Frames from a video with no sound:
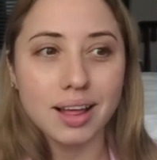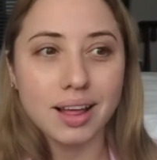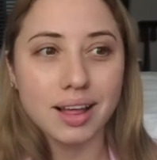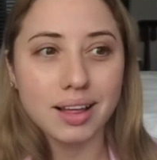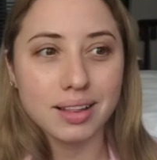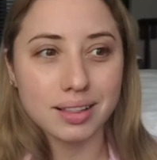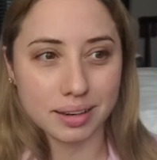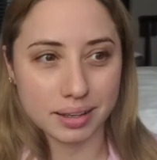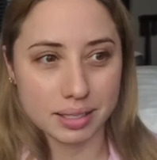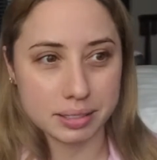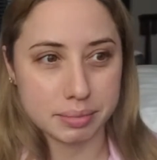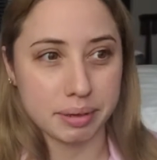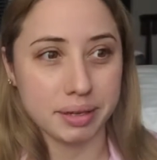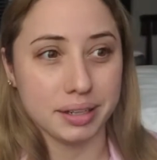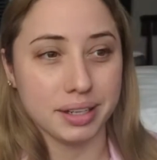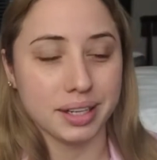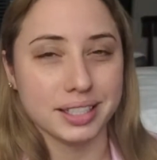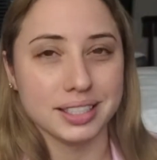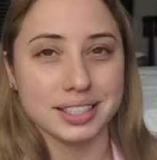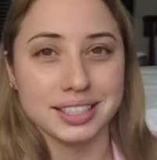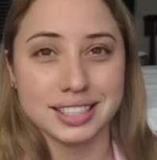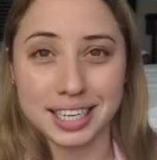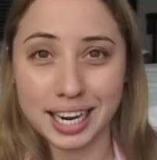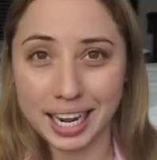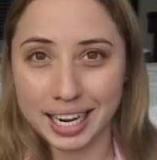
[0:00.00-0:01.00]
There's my
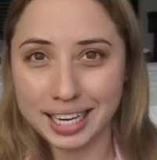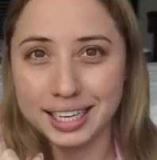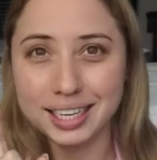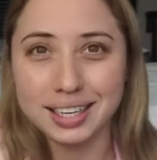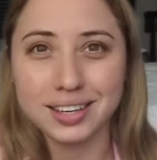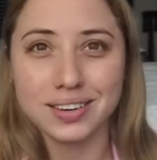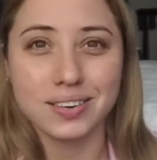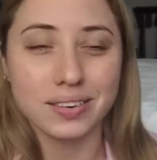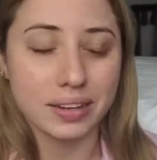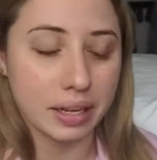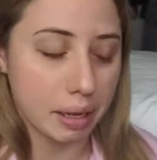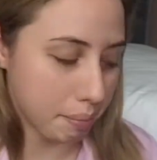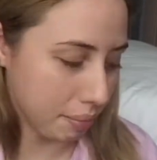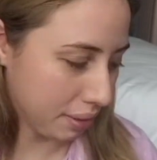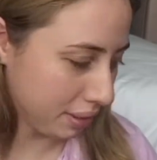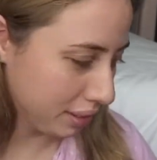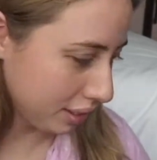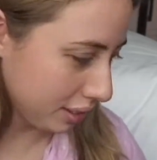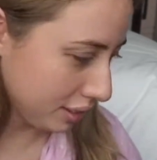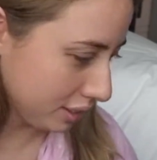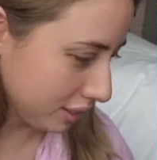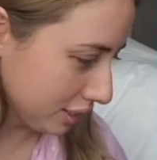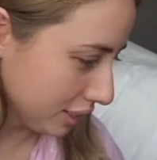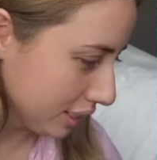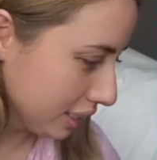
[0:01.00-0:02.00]
lunch. I need to go get my
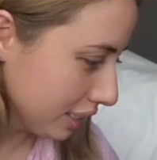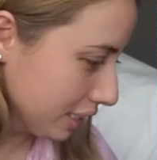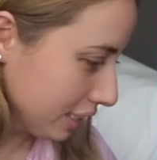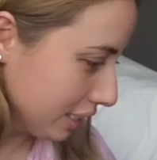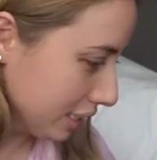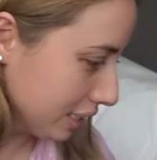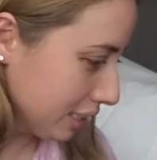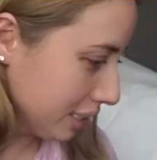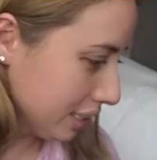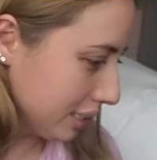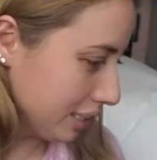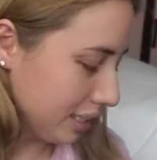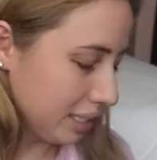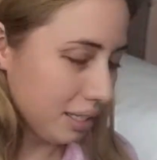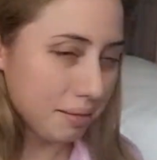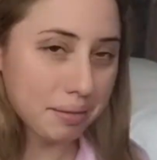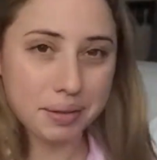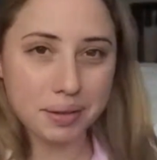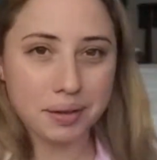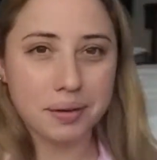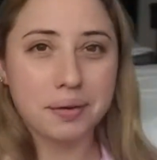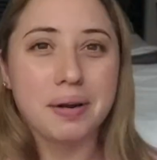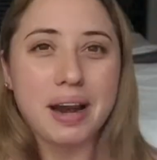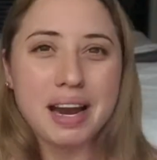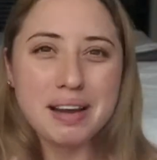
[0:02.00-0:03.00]
lunch. Let me
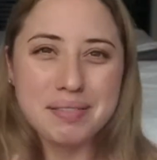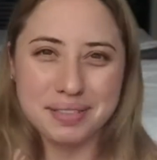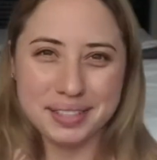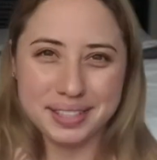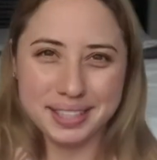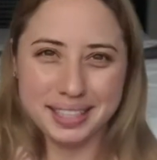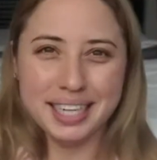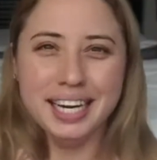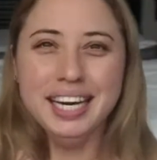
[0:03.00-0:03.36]
go grab it.